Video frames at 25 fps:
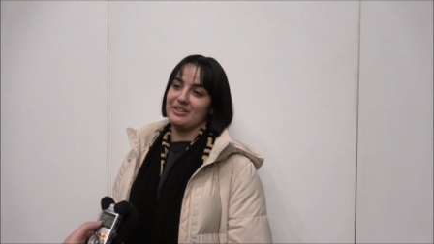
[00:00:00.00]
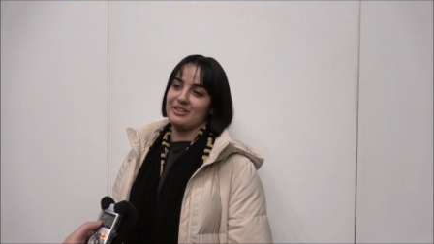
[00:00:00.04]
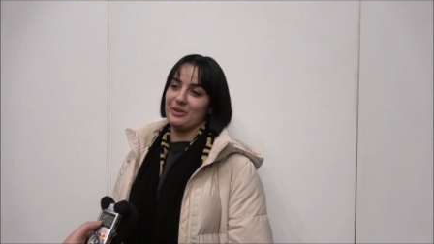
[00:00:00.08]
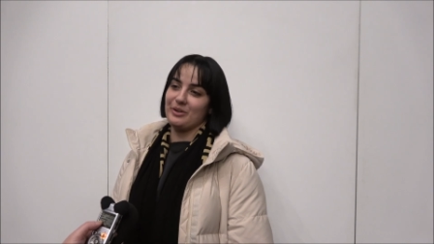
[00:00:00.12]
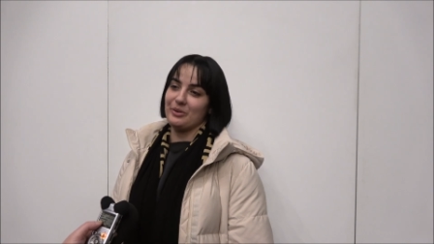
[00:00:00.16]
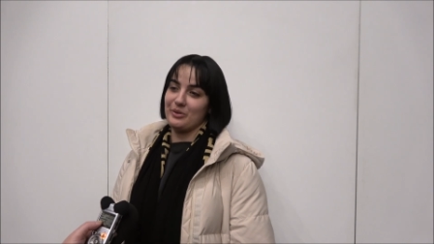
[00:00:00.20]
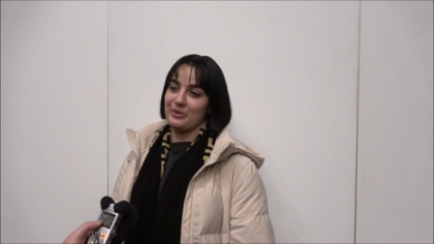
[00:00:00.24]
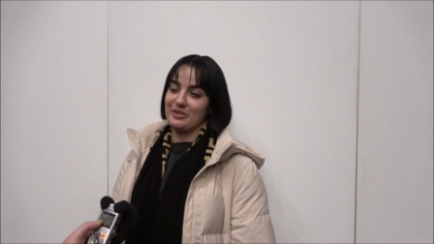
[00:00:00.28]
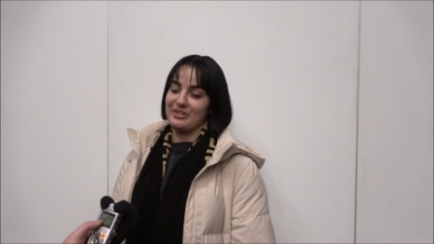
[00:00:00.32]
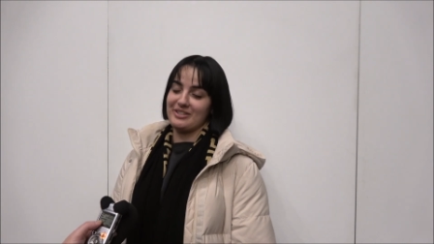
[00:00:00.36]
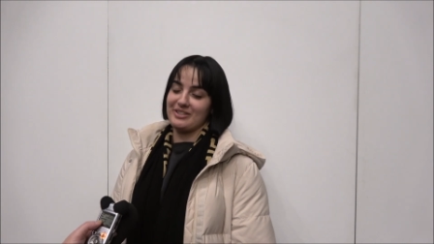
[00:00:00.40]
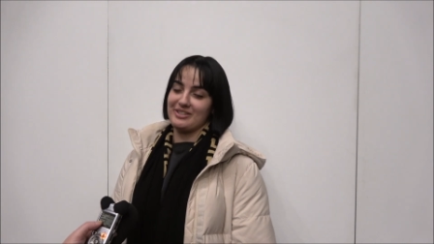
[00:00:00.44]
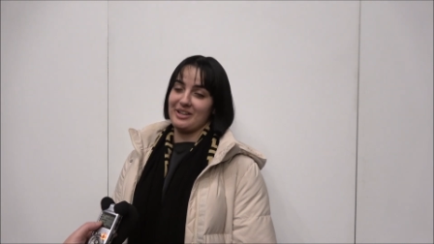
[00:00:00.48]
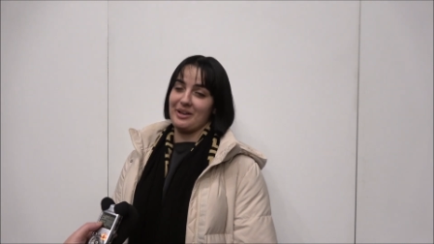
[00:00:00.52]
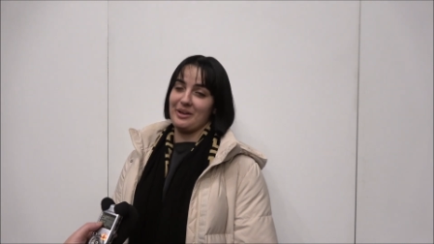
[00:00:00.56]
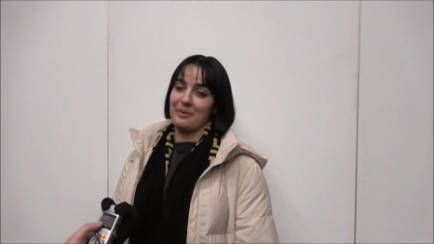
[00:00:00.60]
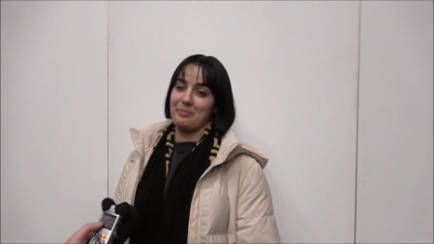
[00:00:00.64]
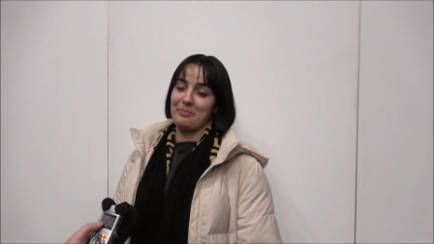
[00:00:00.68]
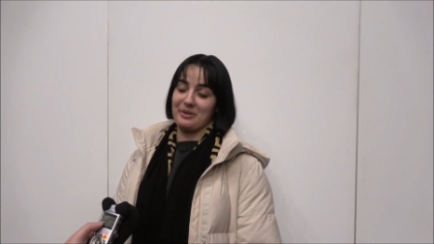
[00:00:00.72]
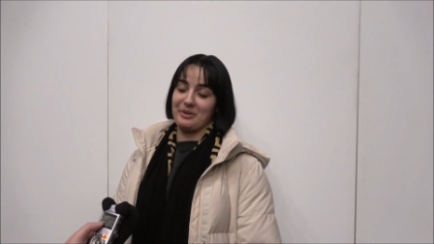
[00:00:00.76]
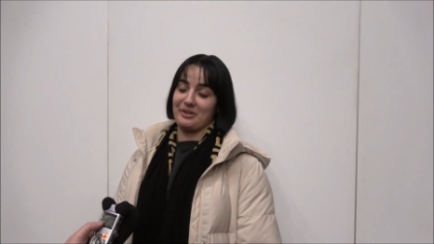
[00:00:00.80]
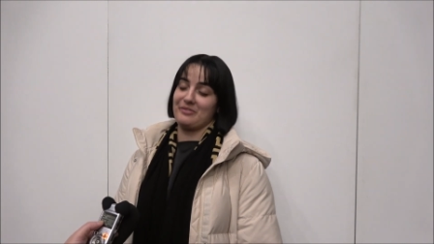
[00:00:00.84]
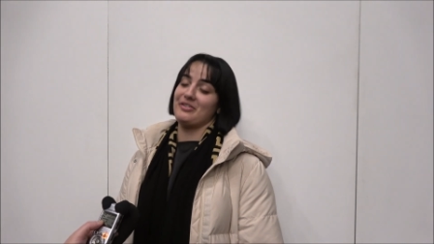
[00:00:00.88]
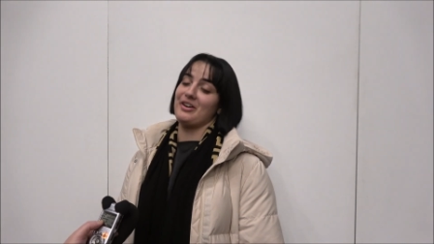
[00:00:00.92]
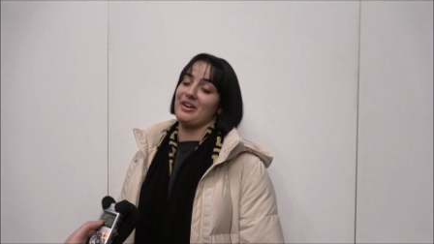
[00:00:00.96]
there was a
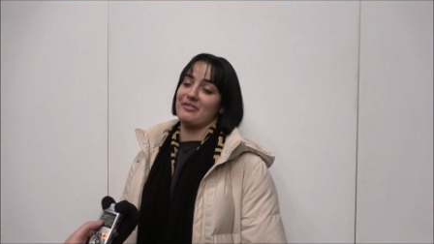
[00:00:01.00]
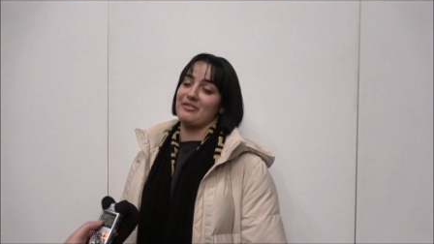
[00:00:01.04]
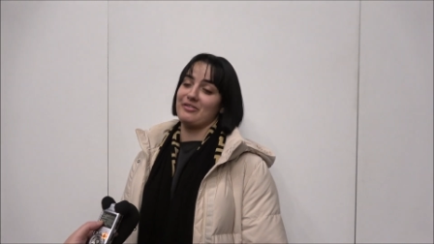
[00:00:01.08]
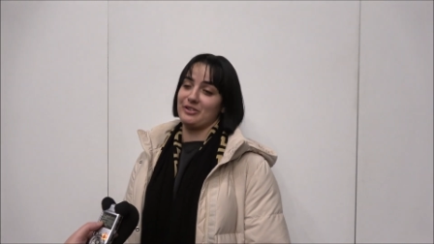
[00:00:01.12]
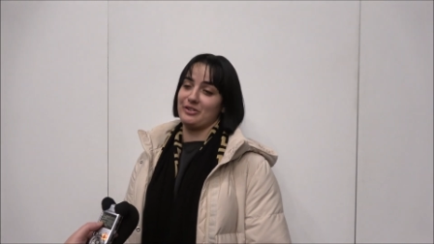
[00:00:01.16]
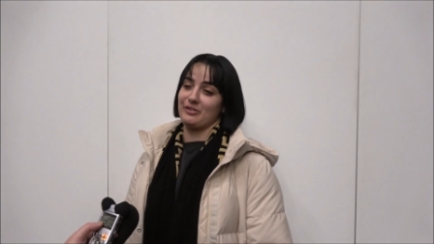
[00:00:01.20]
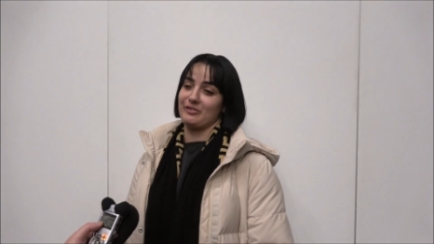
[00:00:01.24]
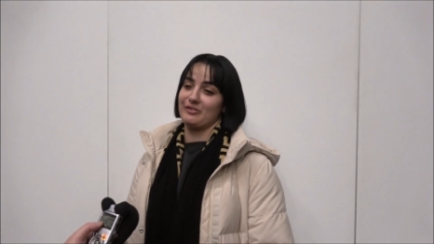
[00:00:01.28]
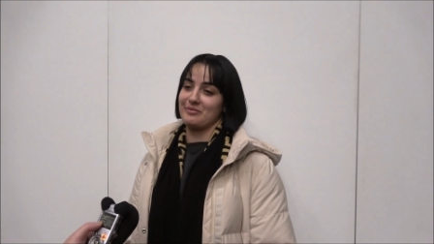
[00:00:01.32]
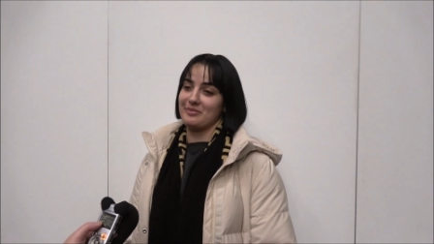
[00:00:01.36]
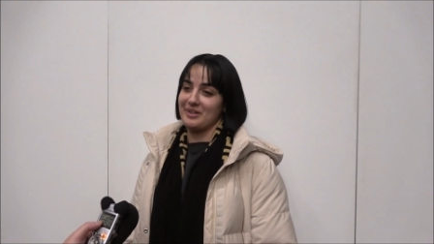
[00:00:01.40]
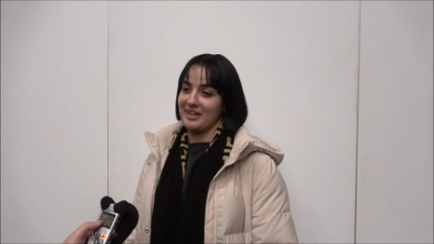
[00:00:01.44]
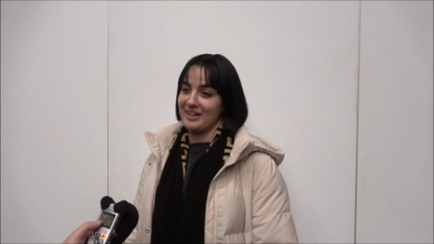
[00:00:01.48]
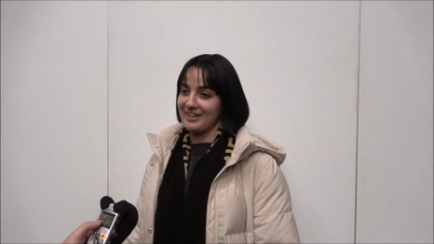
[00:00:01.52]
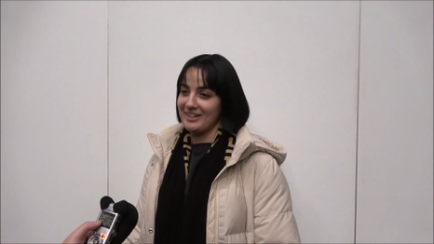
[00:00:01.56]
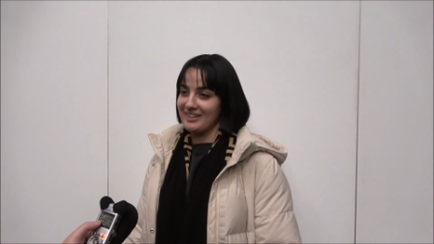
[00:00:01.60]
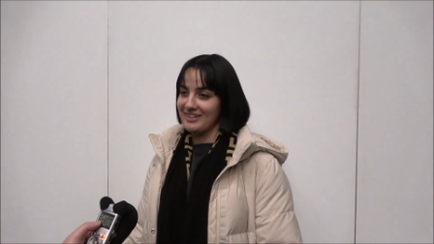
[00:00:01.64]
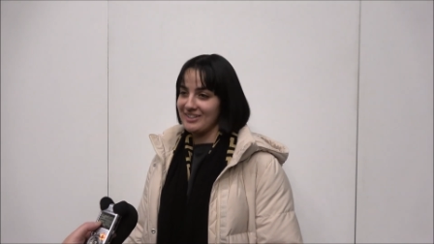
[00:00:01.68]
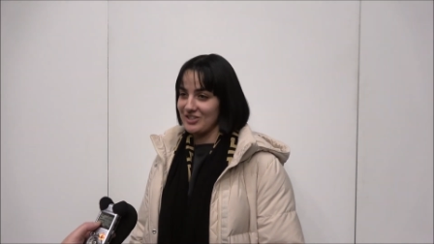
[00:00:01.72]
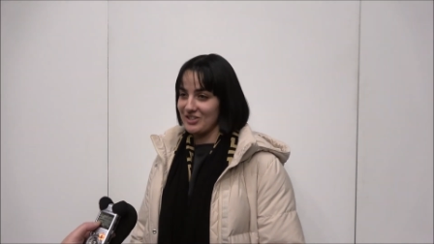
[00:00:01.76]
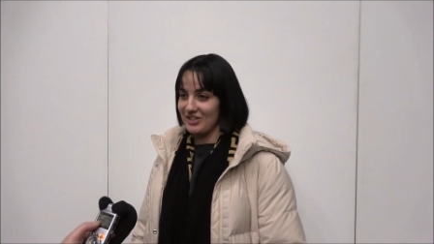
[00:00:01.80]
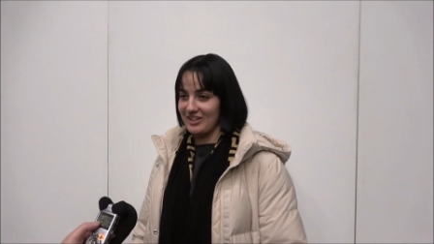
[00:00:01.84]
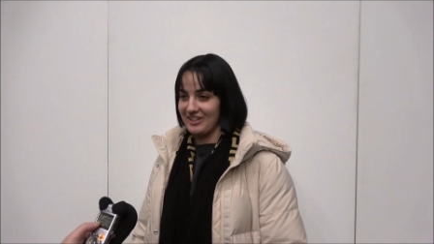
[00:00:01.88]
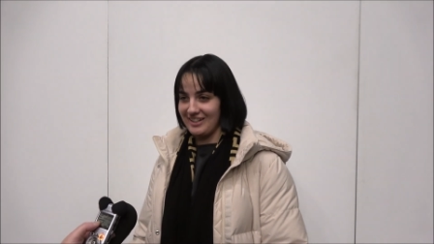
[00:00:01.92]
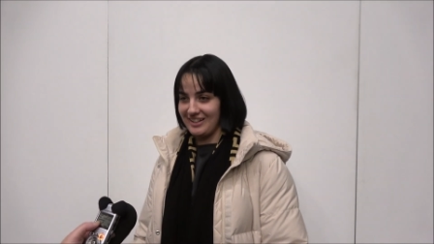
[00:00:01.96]
big favorite of mine,
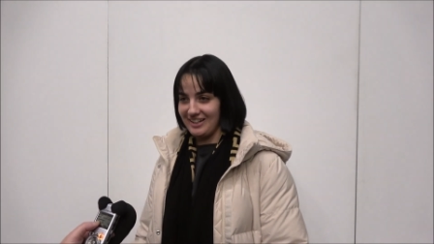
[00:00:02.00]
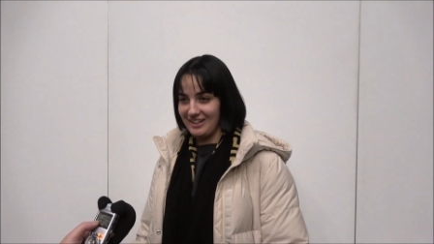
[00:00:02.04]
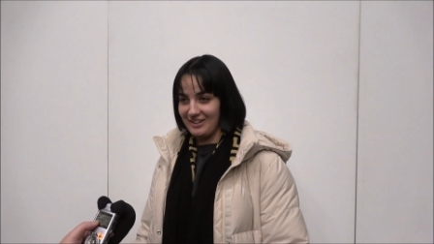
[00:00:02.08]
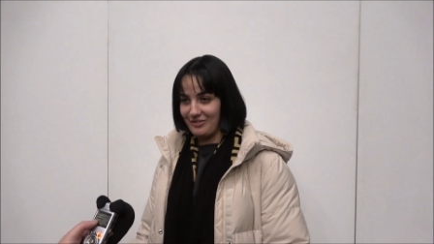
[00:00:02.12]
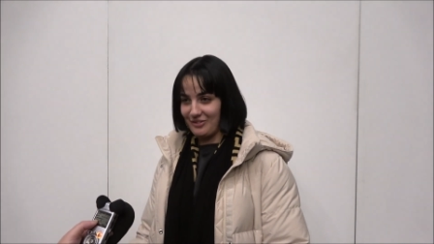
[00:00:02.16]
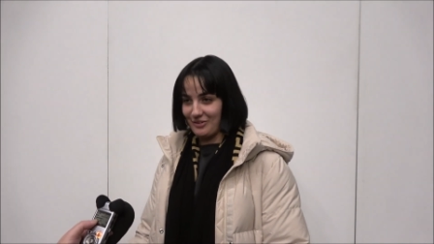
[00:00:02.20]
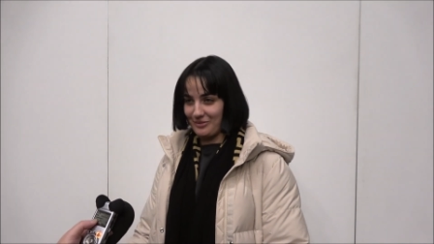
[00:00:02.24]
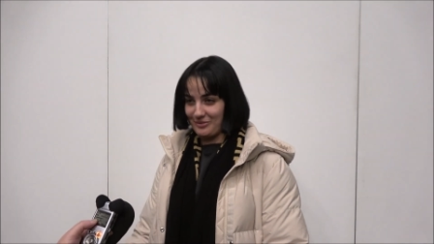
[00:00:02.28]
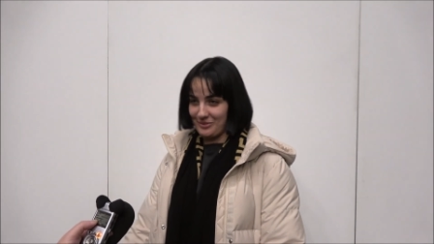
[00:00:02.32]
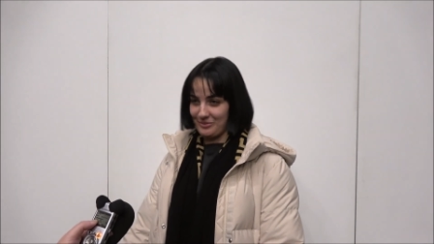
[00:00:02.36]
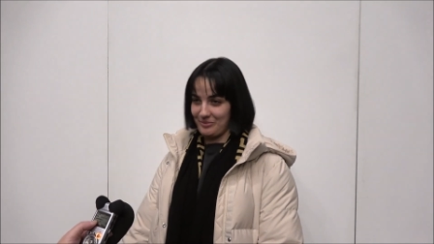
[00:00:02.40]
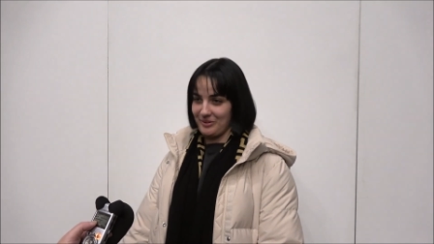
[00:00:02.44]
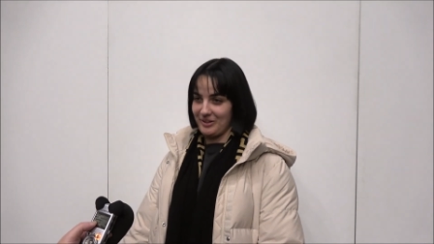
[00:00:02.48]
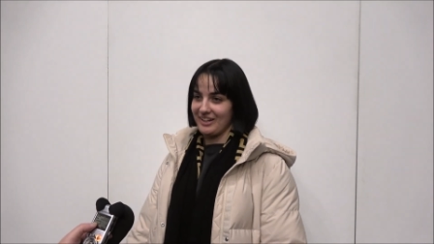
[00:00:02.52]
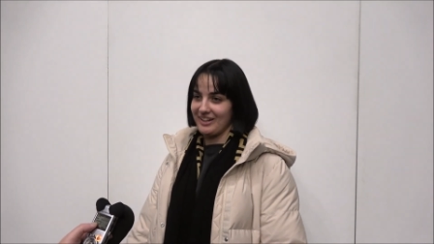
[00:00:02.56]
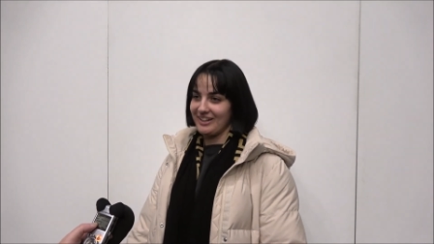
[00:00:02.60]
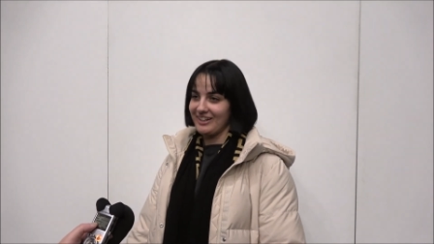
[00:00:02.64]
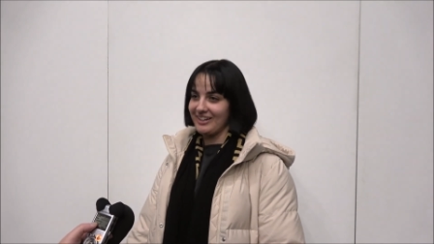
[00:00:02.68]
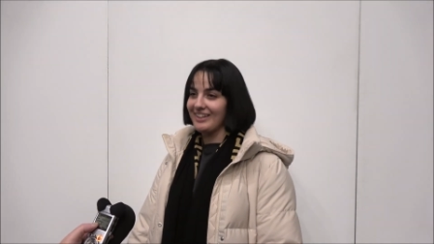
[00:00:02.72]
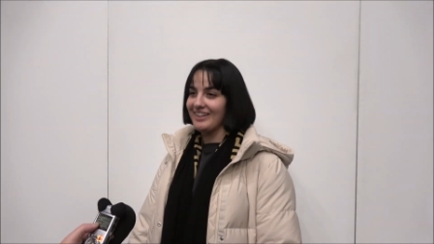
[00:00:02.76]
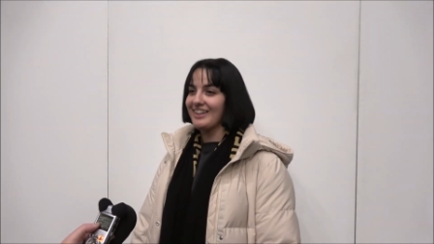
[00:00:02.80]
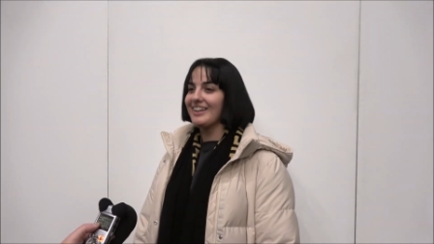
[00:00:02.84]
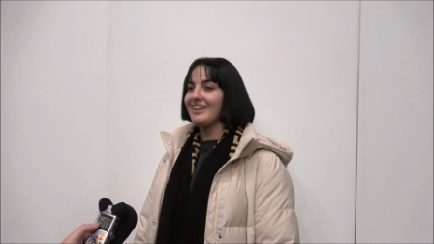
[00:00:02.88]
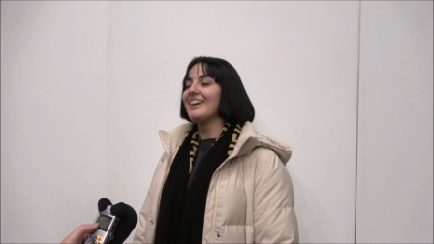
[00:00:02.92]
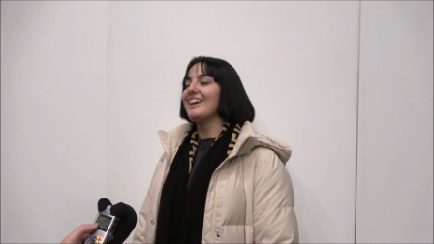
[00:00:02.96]
Chanel from Spain.